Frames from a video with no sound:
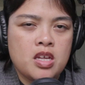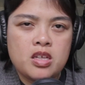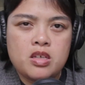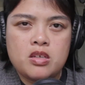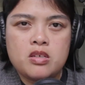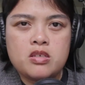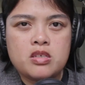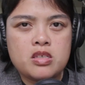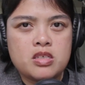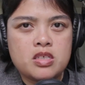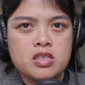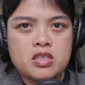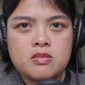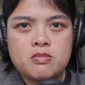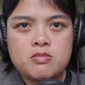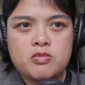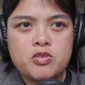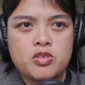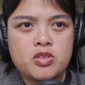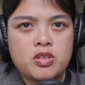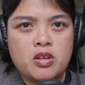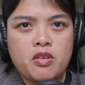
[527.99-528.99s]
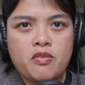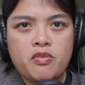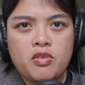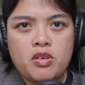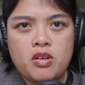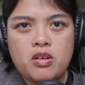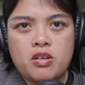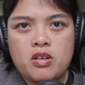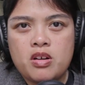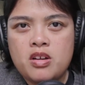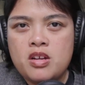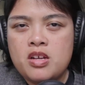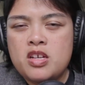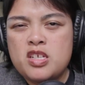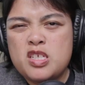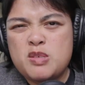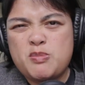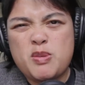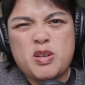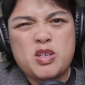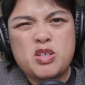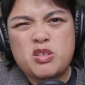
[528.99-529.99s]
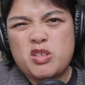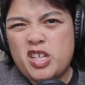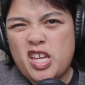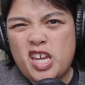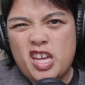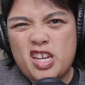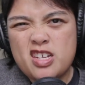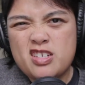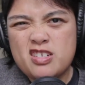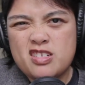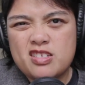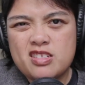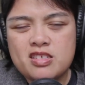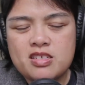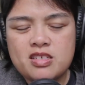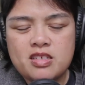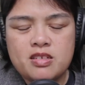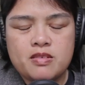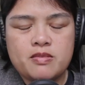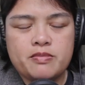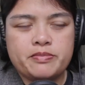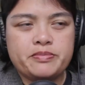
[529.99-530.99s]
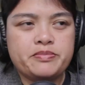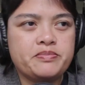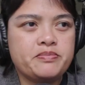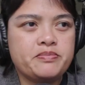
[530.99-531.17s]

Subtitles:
Usually just reserved for special occasions and,